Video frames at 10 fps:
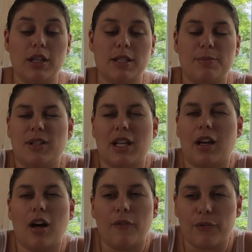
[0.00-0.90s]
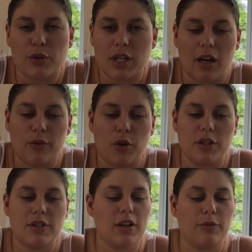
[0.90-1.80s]
It's like comfort to have all
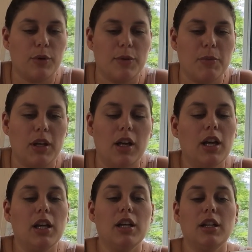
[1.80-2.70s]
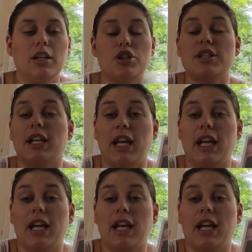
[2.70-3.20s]
this stuff with me. Just in